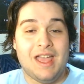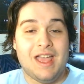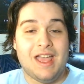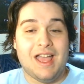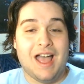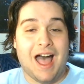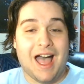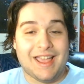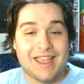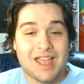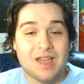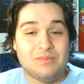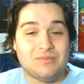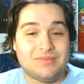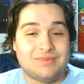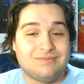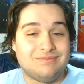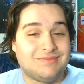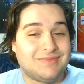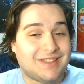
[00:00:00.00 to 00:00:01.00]
I
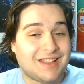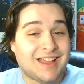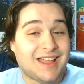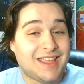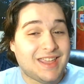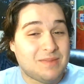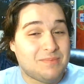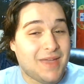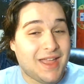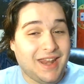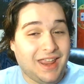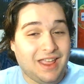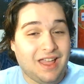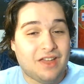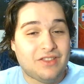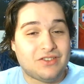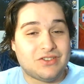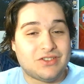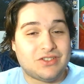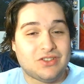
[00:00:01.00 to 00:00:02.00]
am, like many
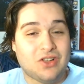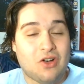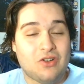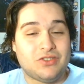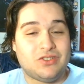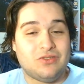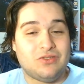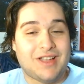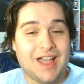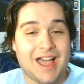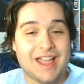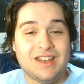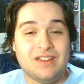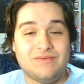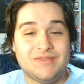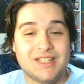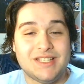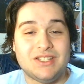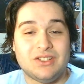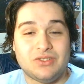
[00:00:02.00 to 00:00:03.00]
others, also
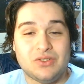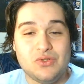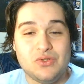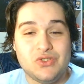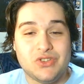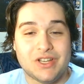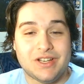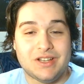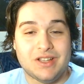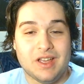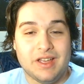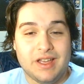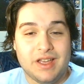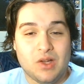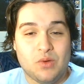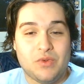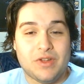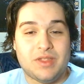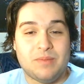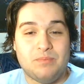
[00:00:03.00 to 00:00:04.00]
kind of disillusioned
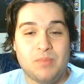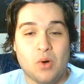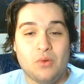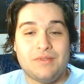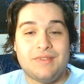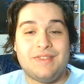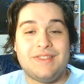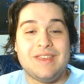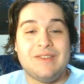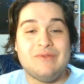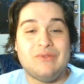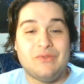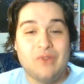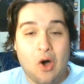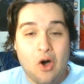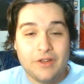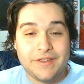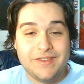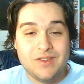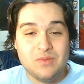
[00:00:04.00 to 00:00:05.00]
with both the
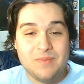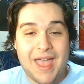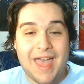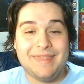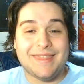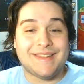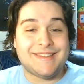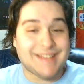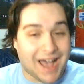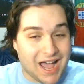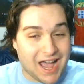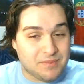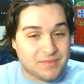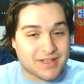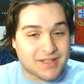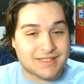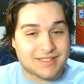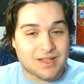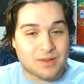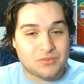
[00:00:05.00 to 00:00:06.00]
volume and the time
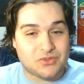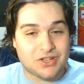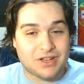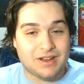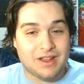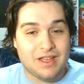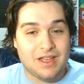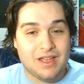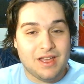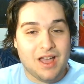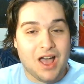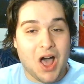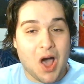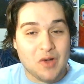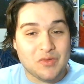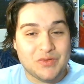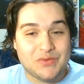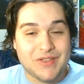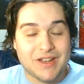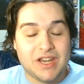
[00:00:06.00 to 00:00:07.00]
consumption
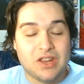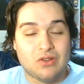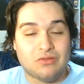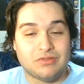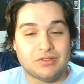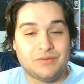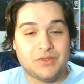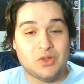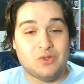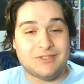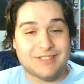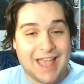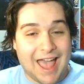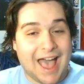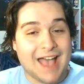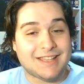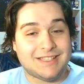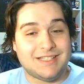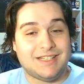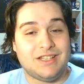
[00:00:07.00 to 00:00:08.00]
of video reviews
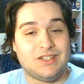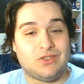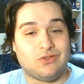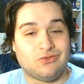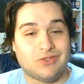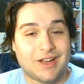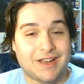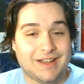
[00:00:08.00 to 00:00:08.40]
as it is right